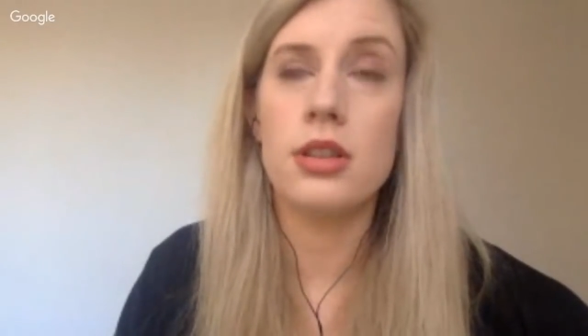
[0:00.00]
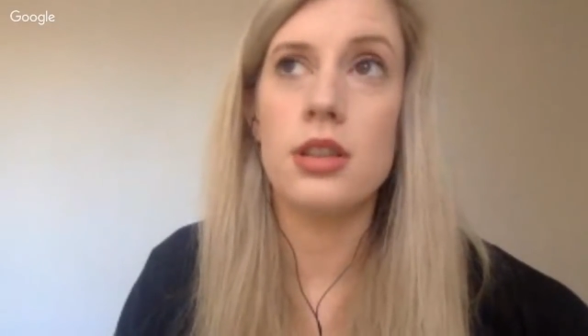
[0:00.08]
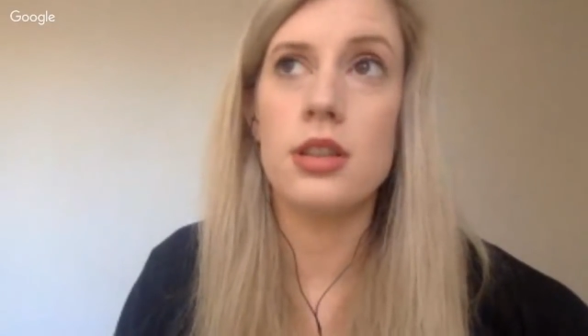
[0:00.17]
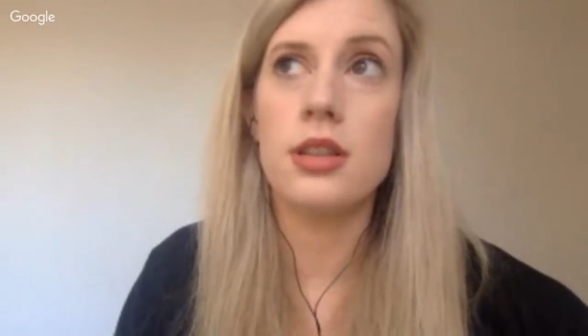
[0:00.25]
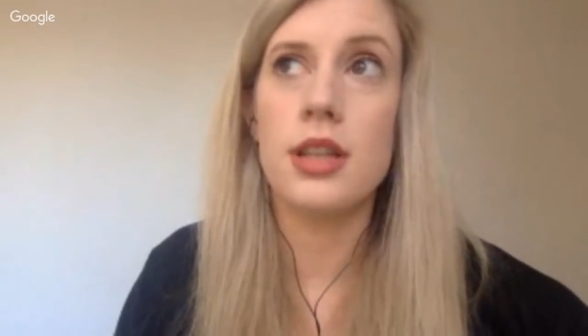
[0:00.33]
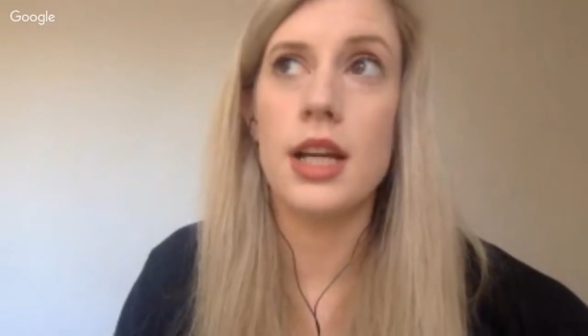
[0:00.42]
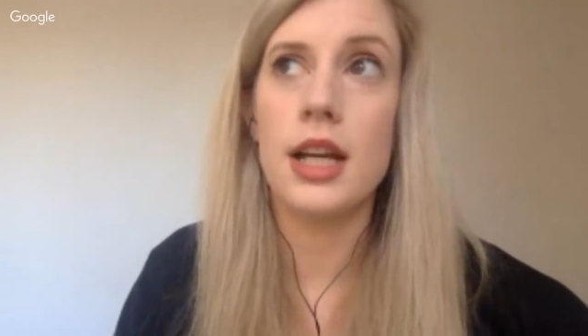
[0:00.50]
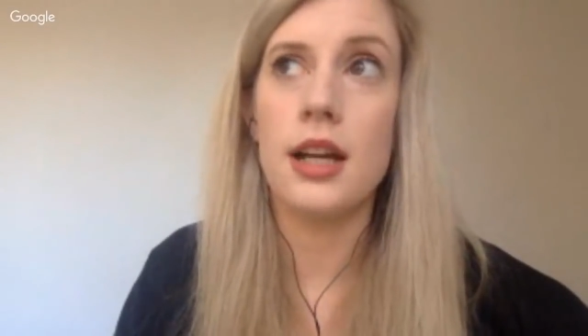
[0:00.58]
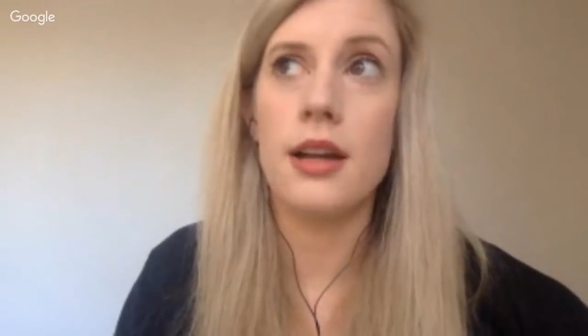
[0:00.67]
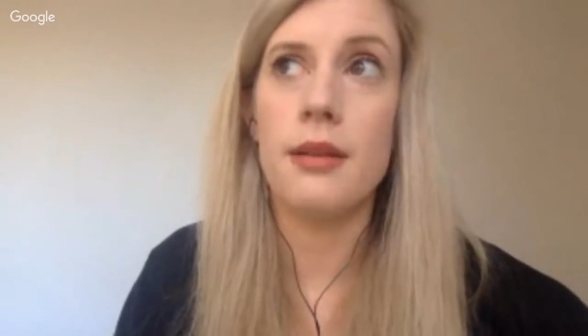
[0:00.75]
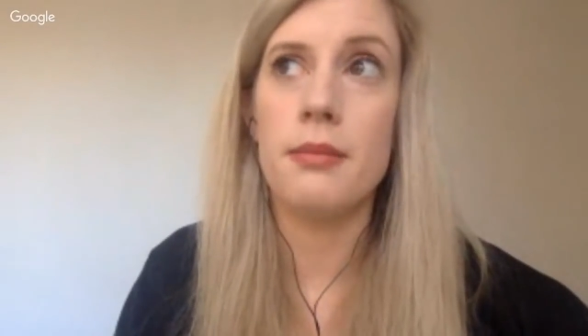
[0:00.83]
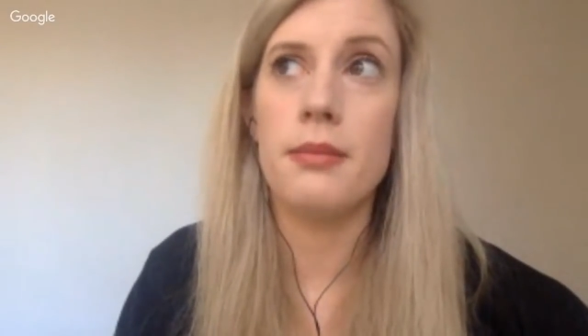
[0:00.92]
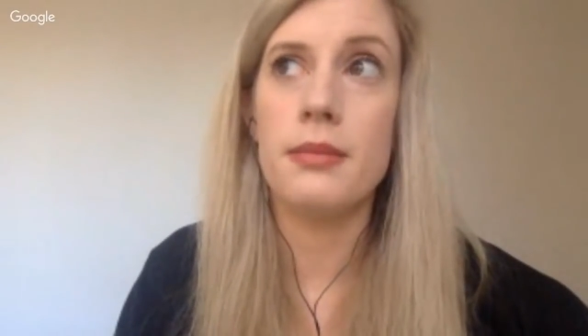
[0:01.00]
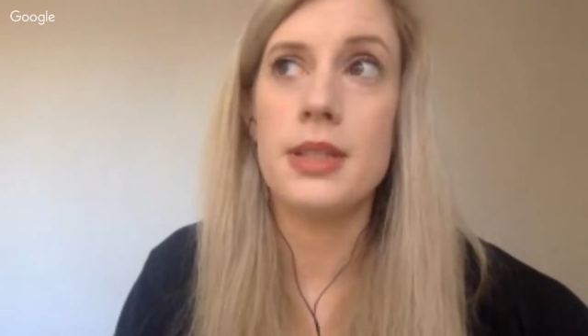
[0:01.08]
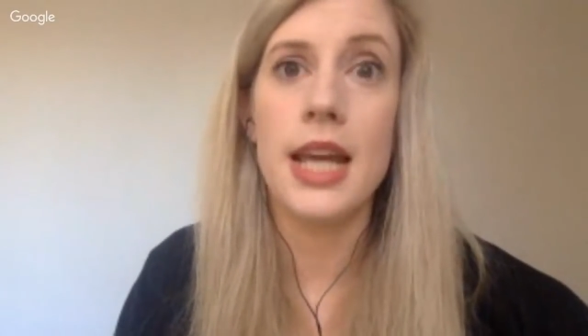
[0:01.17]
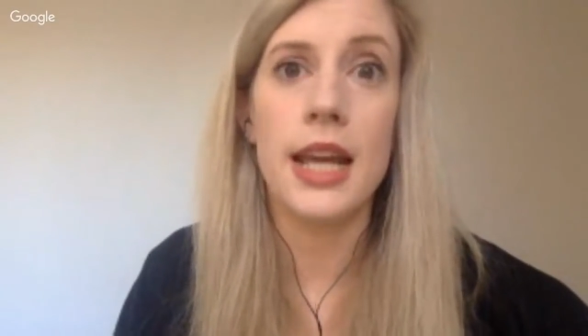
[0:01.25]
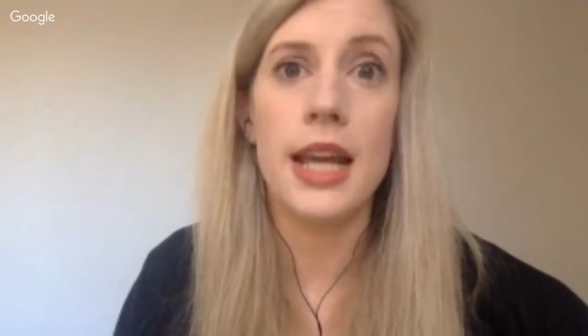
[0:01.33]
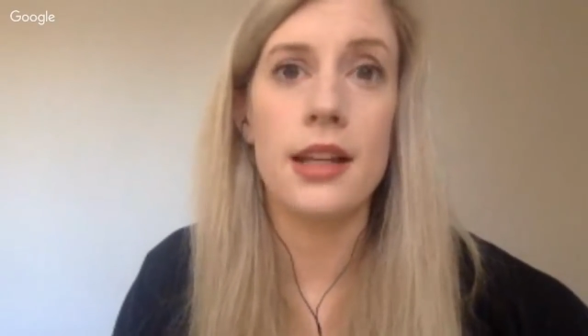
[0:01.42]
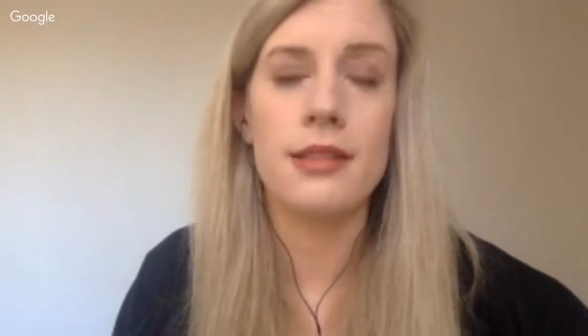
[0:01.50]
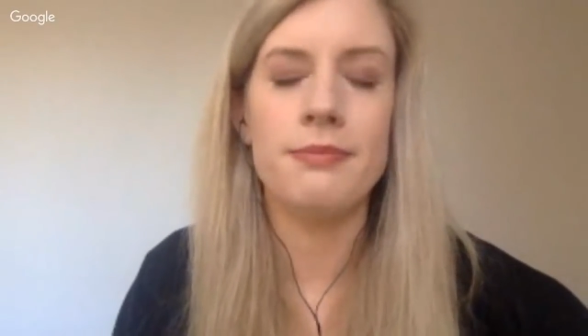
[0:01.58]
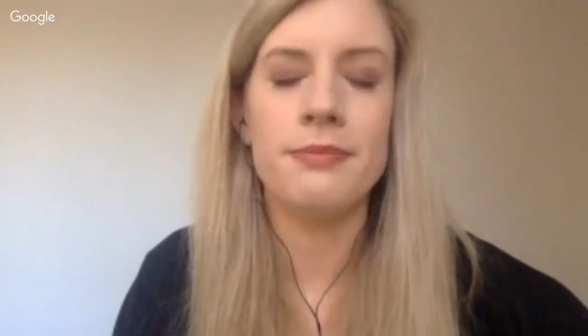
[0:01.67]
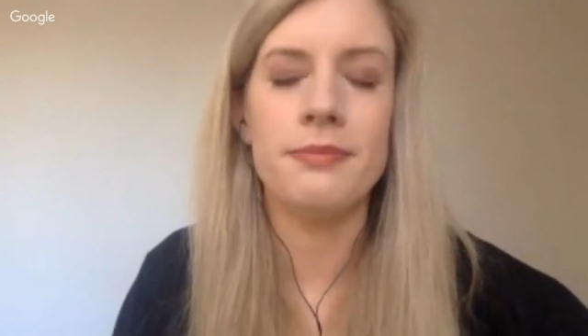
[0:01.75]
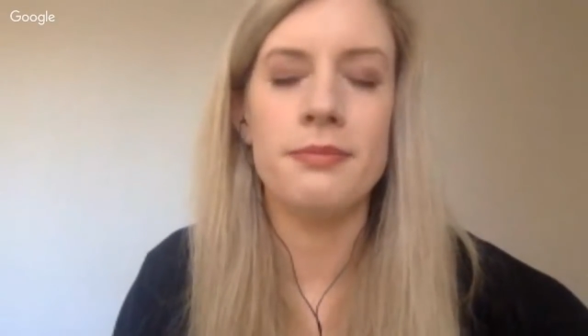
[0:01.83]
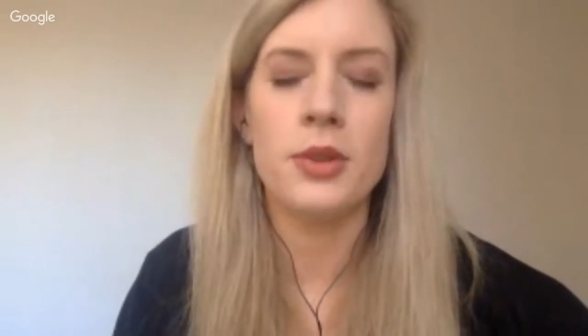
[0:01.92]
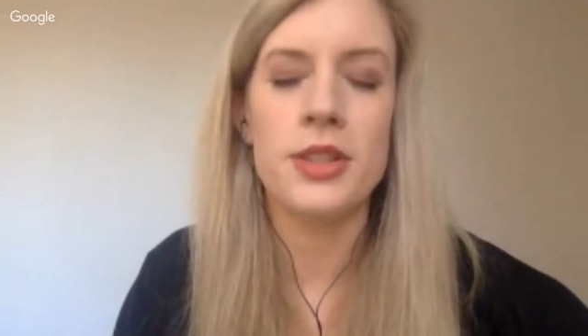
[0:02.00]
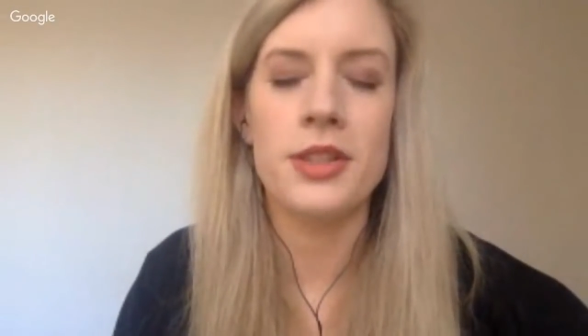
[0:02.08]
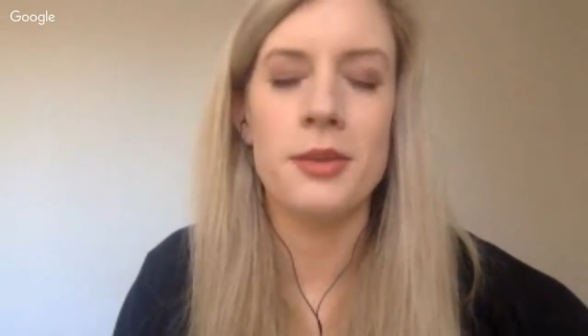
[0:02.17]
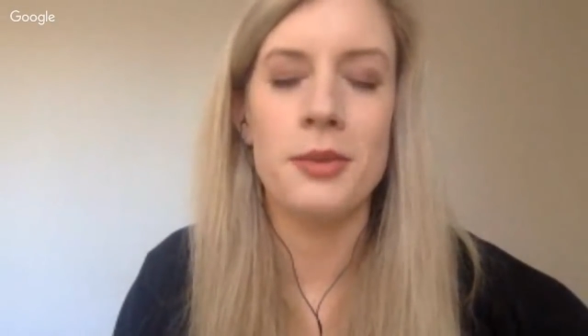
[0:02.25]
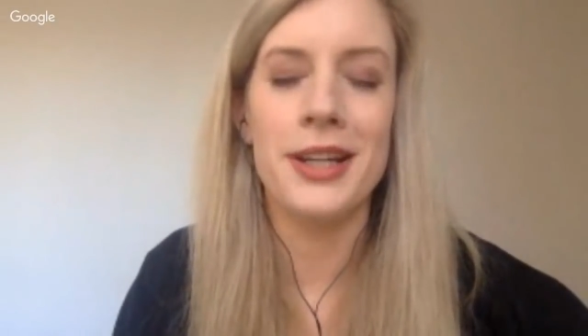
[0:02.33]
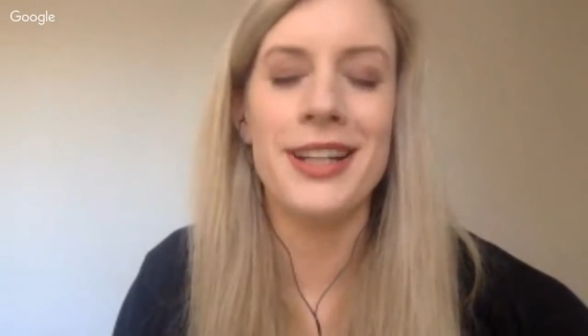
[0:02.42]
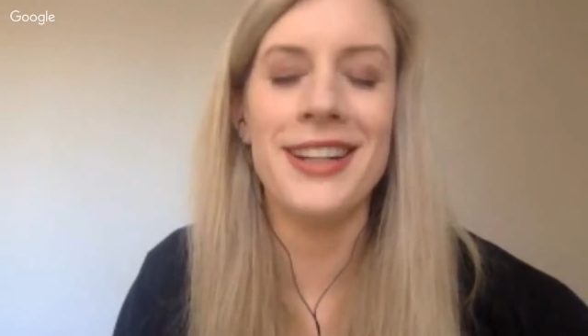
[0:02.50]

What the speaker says: what's the word?